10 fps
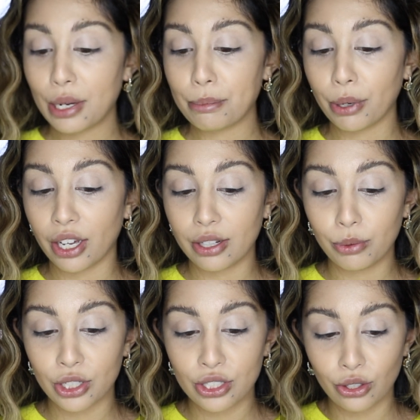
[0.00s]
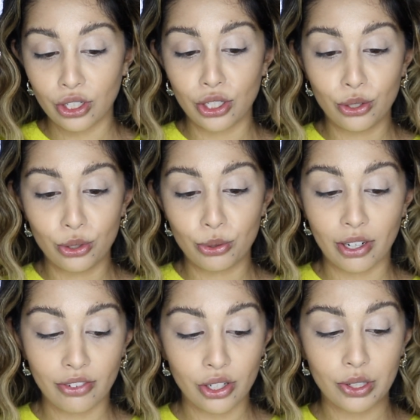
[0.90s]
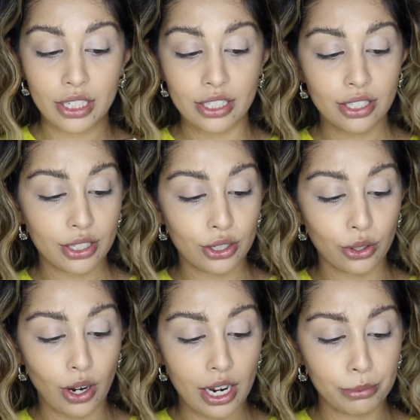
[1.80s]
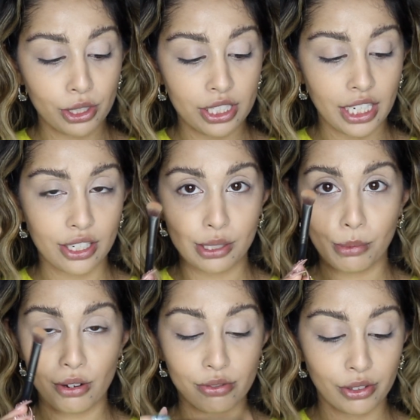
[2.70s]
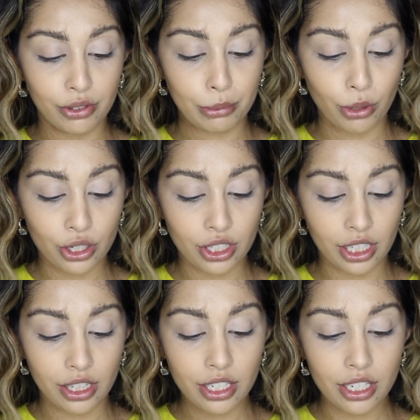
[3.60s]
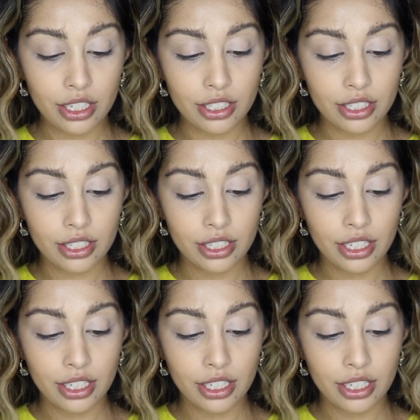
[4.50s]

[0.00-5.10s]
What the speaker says: But we're still gonna use whatever there is. So I'm gonna take a small fluffy brush like this,